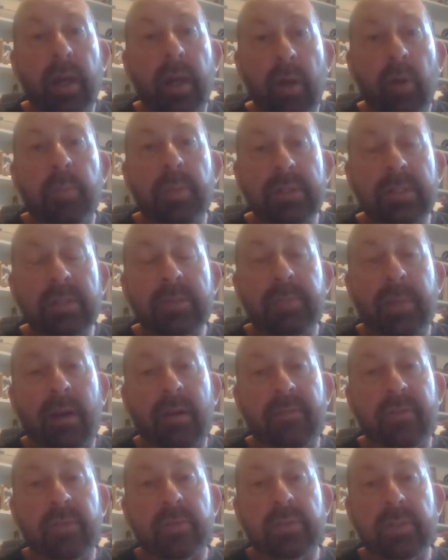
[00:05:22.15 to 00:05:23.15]
hope it's as
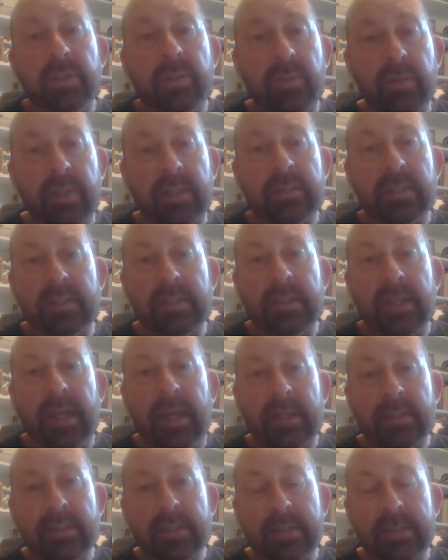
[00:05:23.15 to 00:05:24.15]
powerful to you as
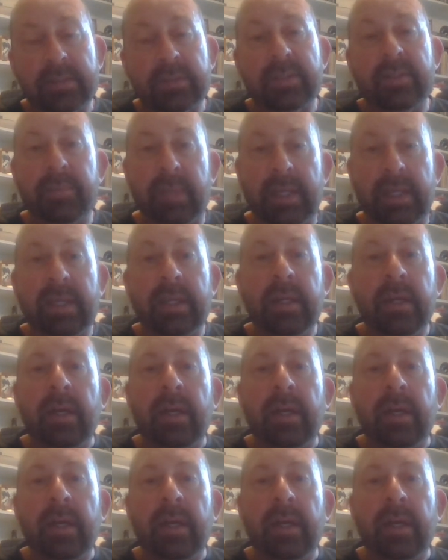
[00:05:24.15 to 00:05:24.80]
it is to me.